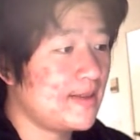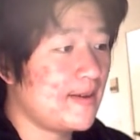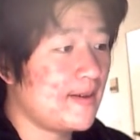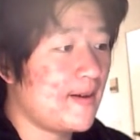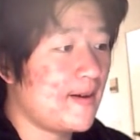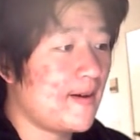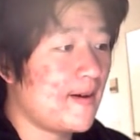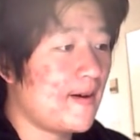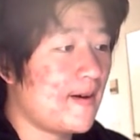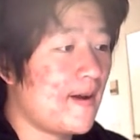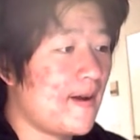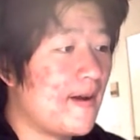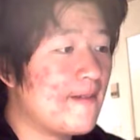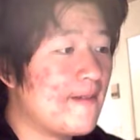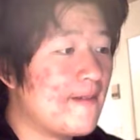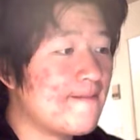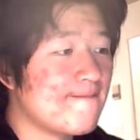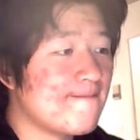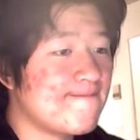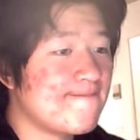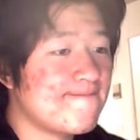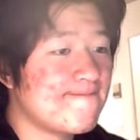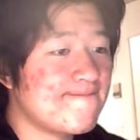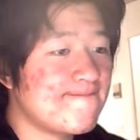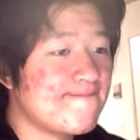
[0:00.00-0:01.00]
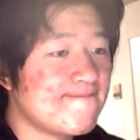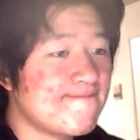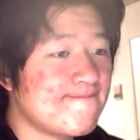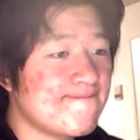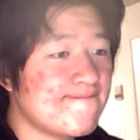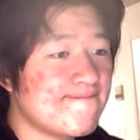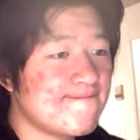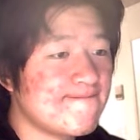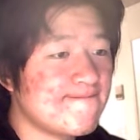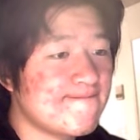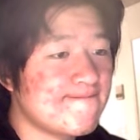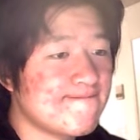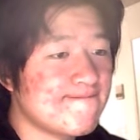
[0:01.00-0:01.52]
Alright.
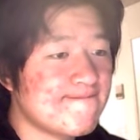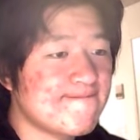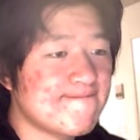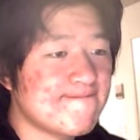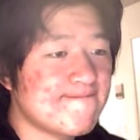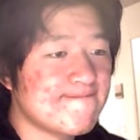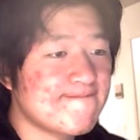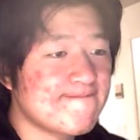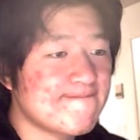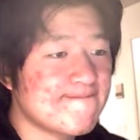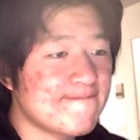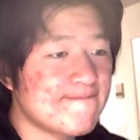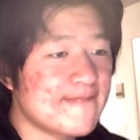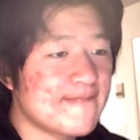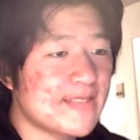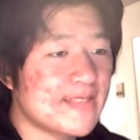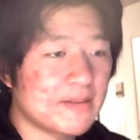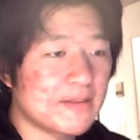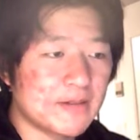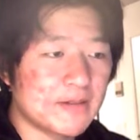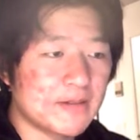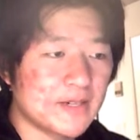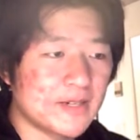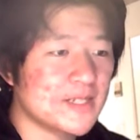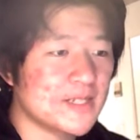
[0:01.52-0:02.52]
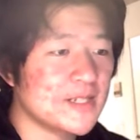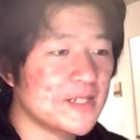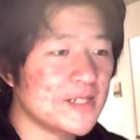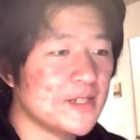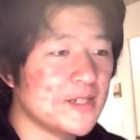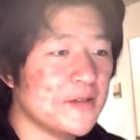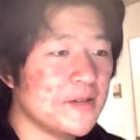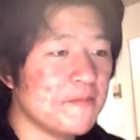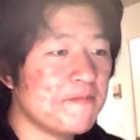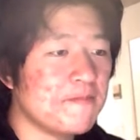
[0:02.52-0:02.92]
I'm gonna continue.